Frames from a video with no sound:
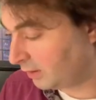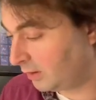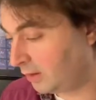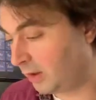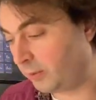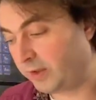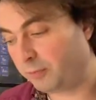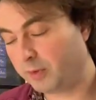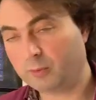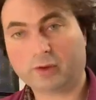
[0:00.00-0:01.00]
Now we have
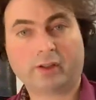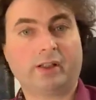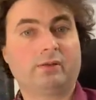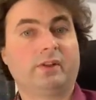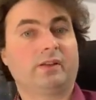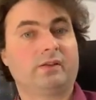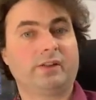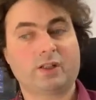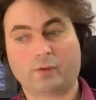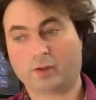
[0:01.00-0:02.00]
been working with
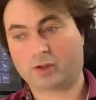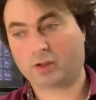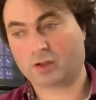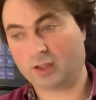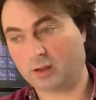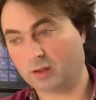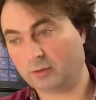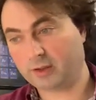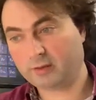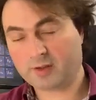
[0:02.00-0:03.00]
Green's functions in the
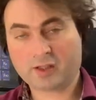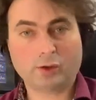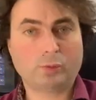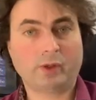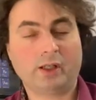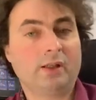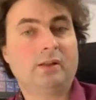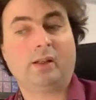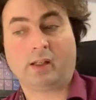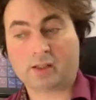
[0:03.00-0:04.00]
frequency
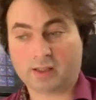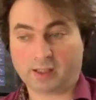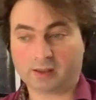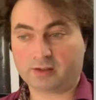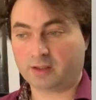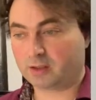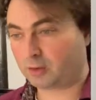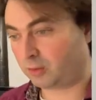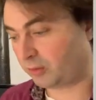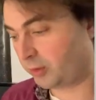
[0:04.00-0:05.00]
domain as energy is
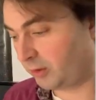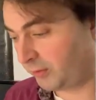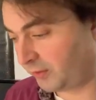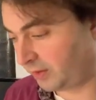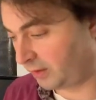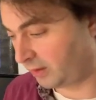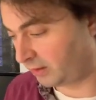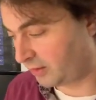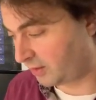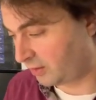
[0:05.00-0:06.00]
conserved in our
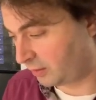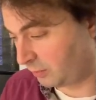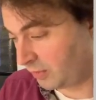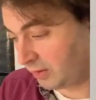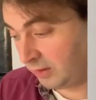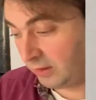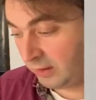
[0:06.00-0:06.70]
systems,